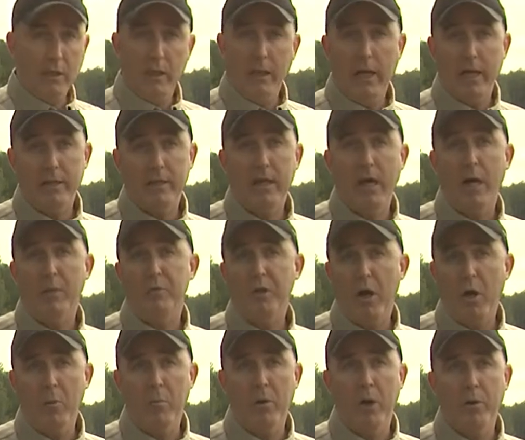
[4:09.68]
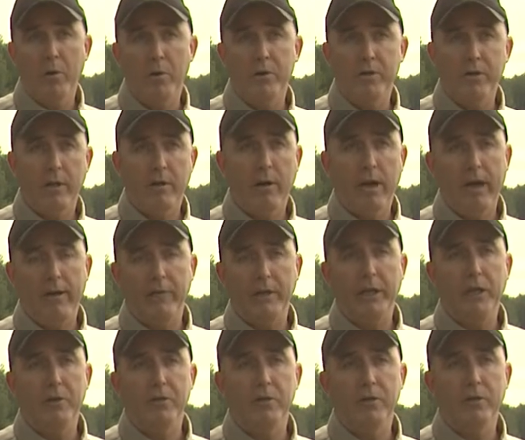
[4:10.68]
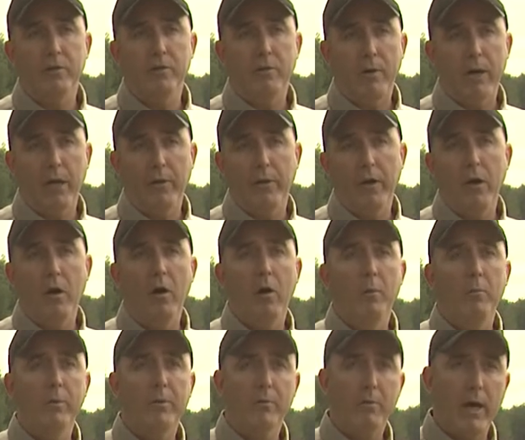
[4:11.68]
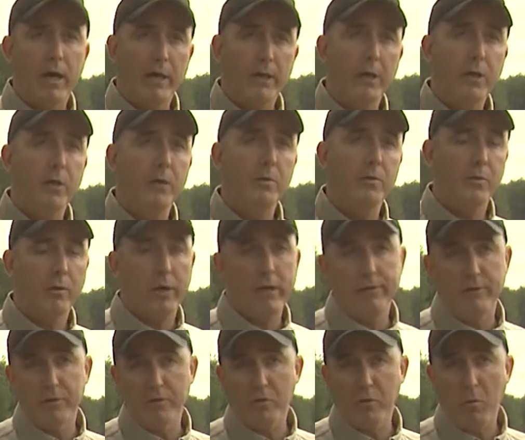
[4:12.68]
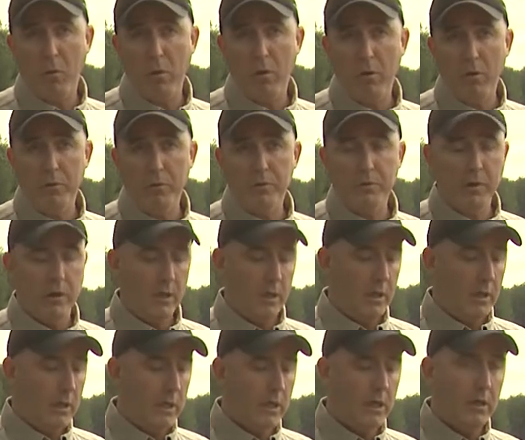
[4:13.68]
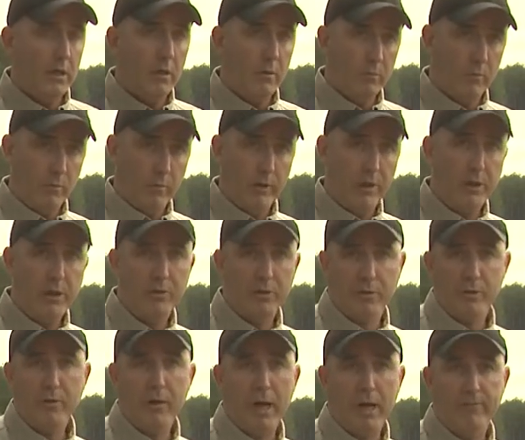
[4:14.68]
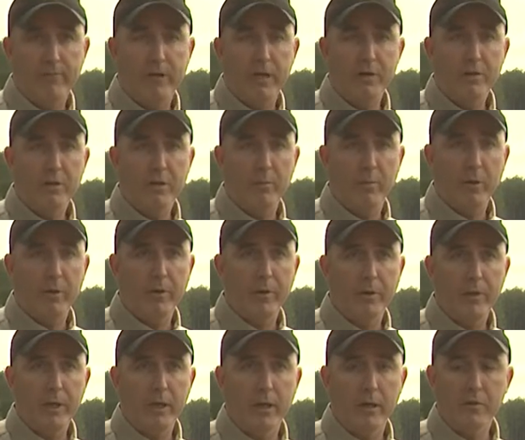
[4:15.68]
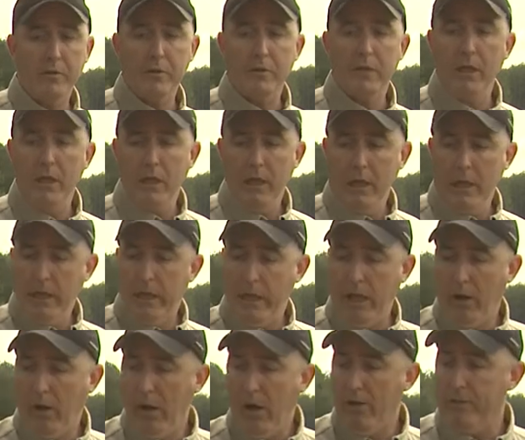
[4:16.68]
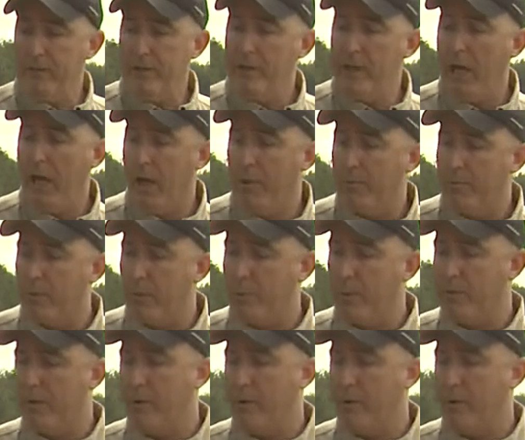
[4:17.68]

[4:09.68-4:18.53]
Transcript: a lot of times homeowners that are having issues around the home with raccoons or even squirrels um, would use a trap very similar to this. Now oftentimes when we're